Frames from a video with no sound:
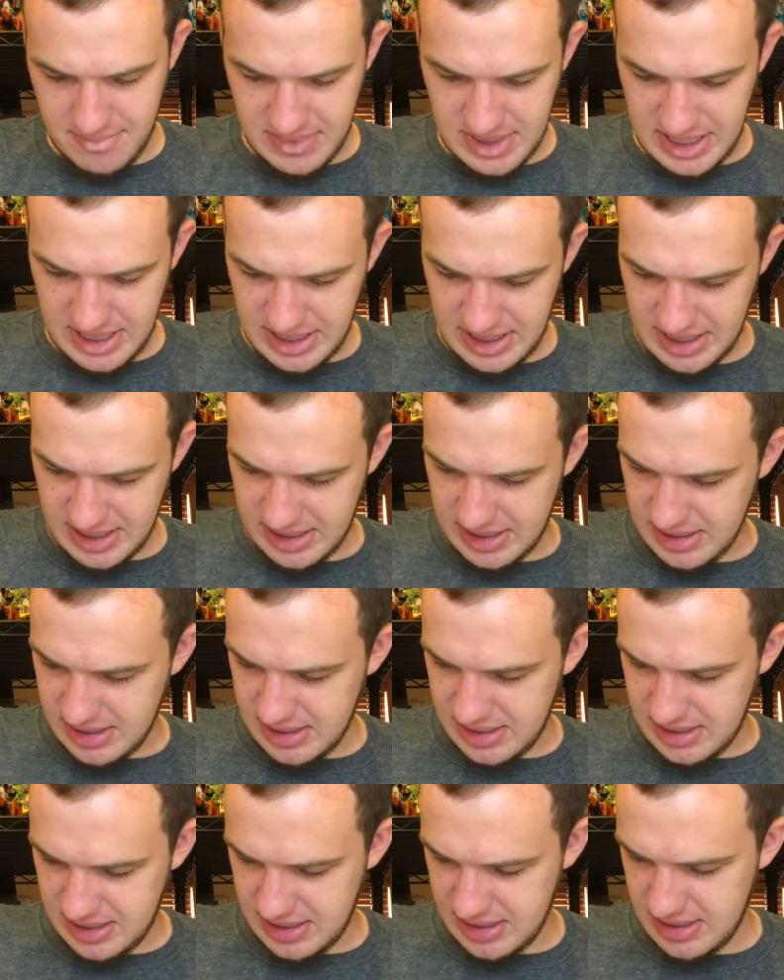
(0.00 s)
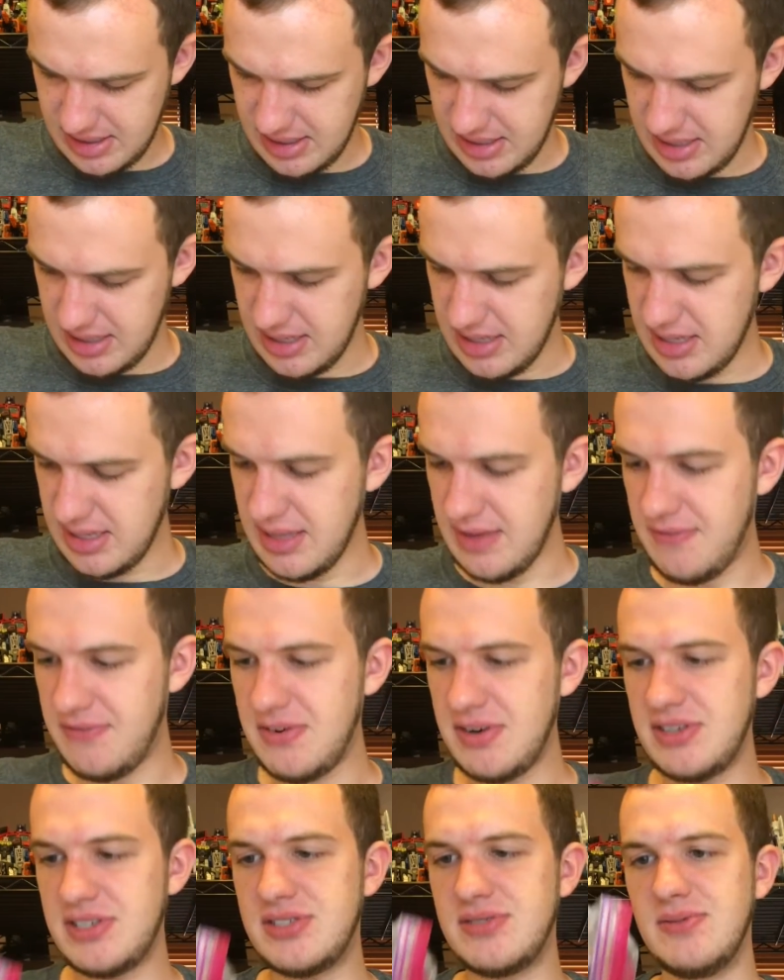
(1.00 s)
And the
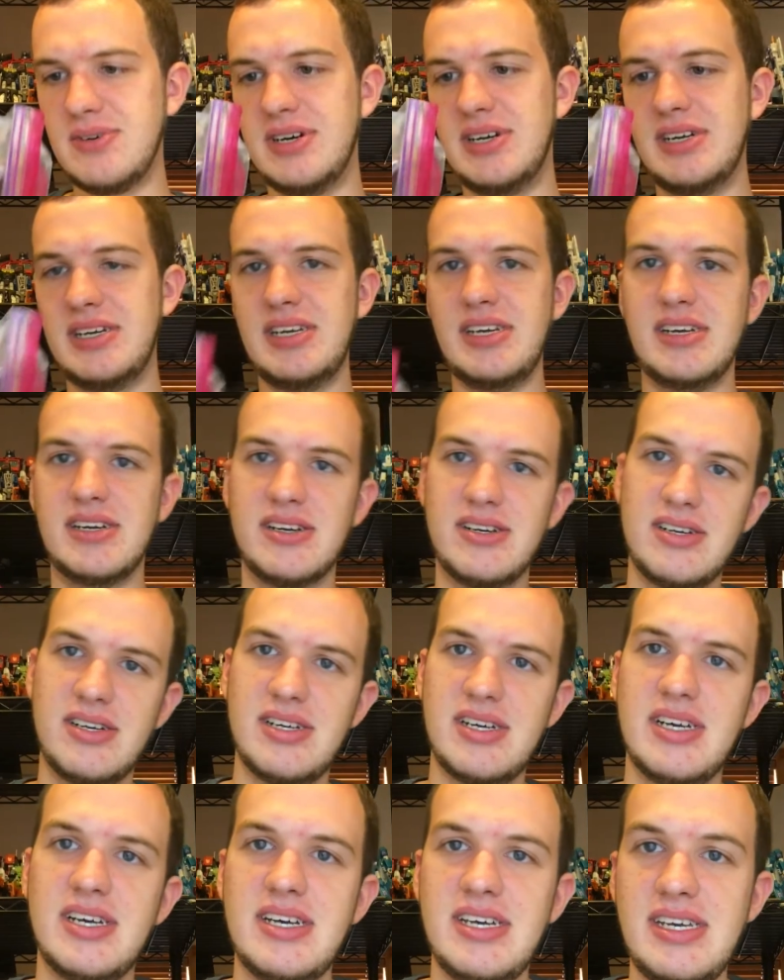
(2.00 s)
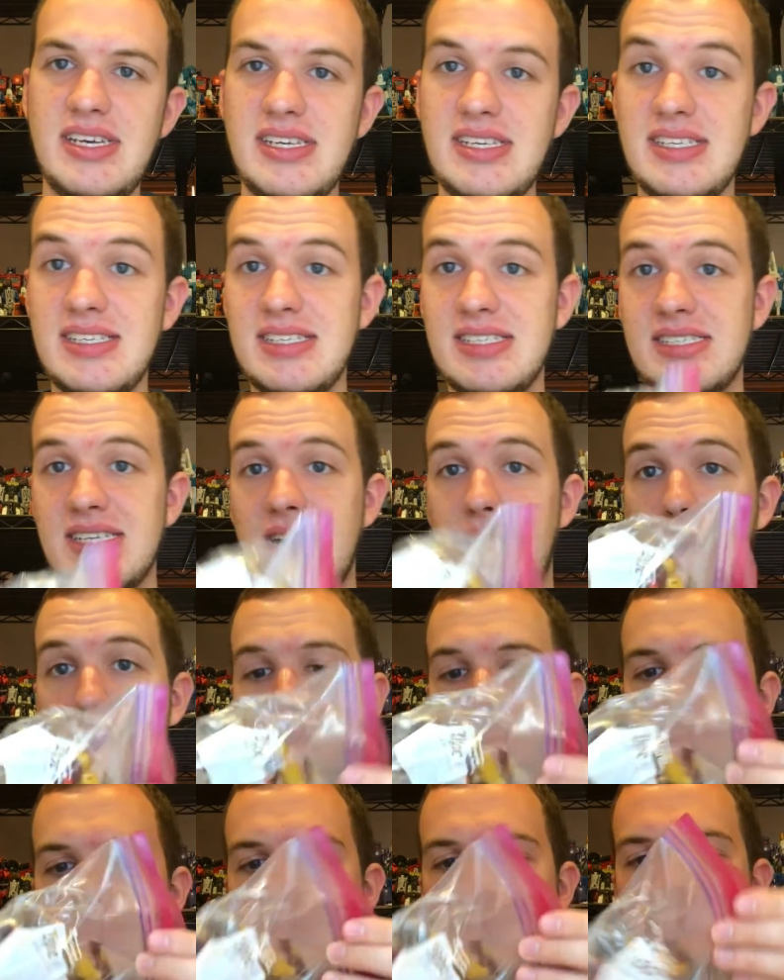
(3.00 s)
first one here is a
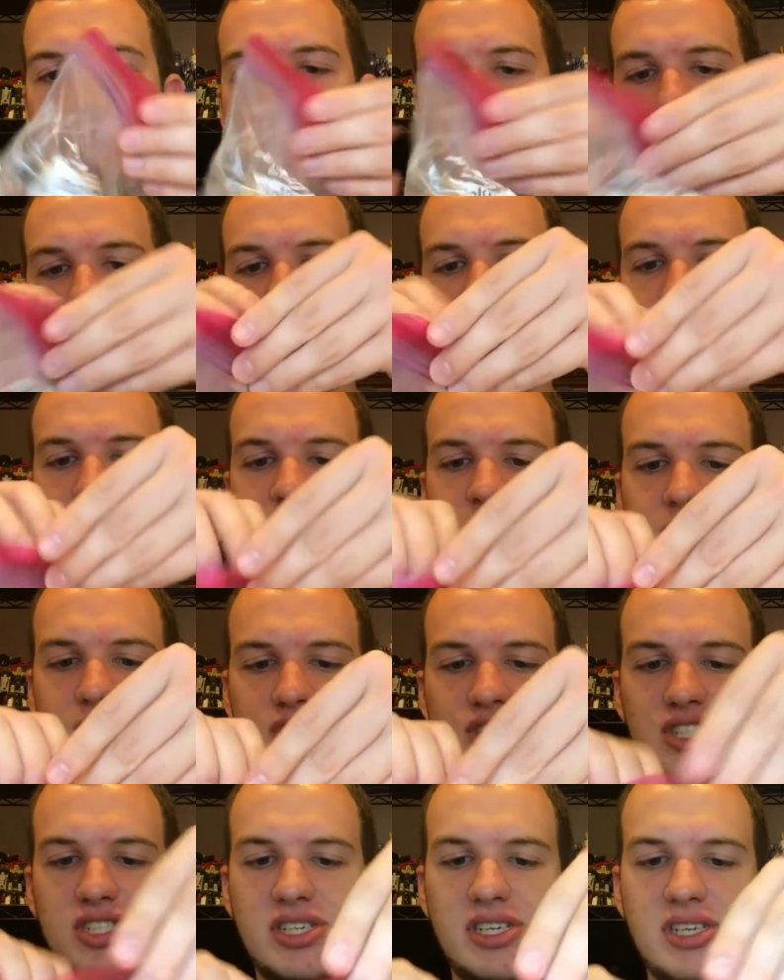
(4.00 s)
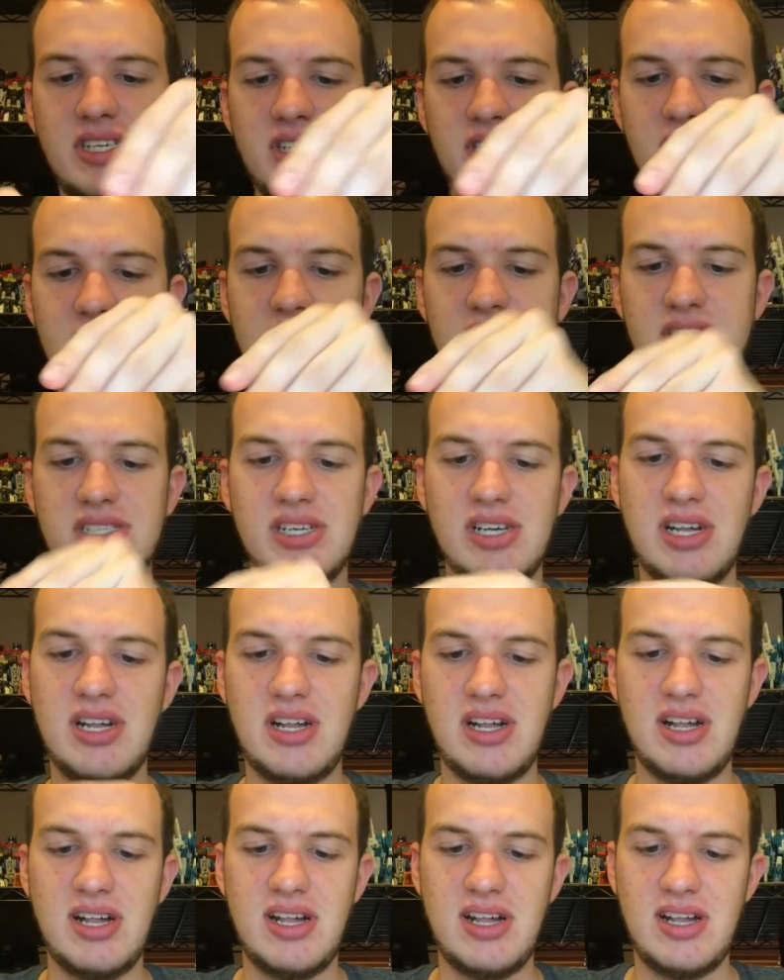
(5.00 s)
Beast Machines
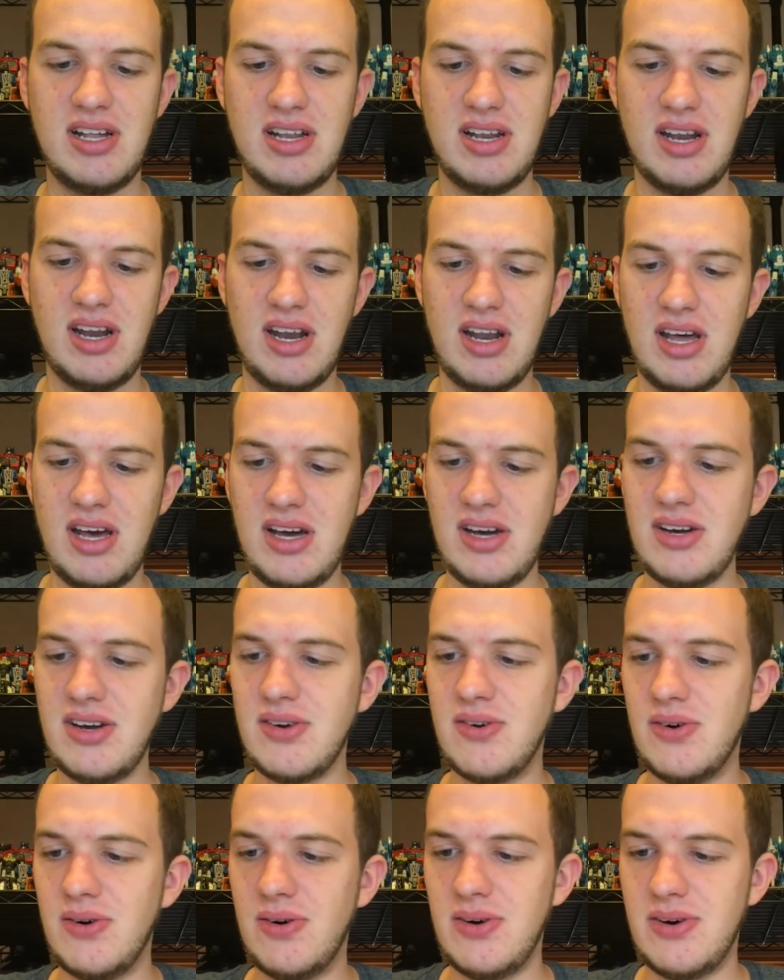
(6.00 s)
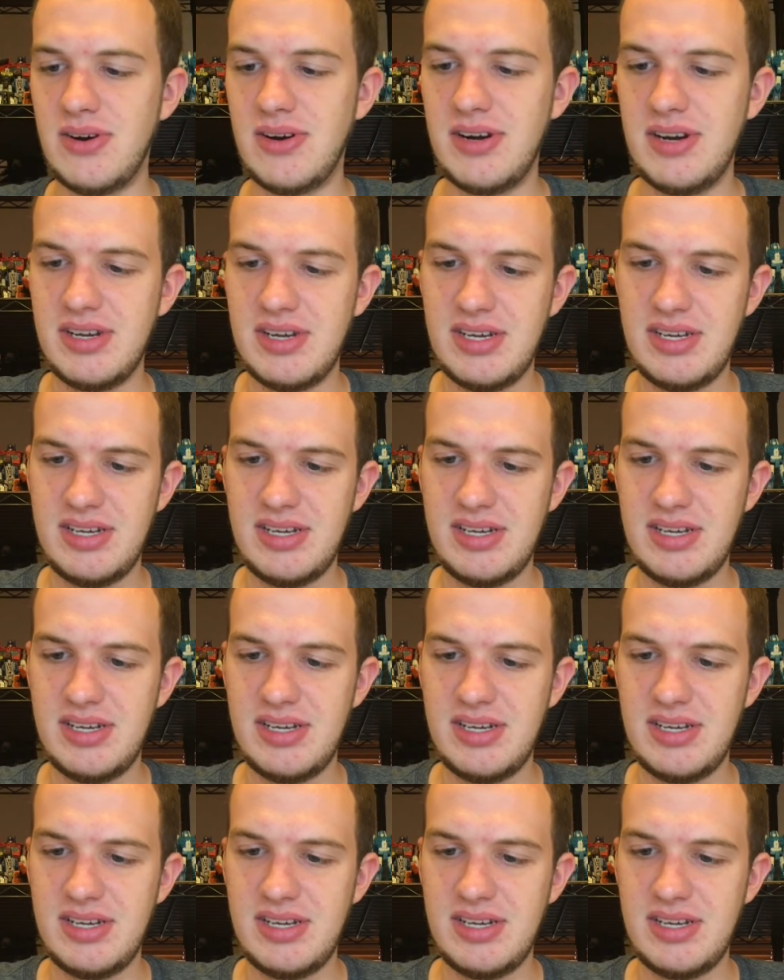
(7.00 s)
Longhorn.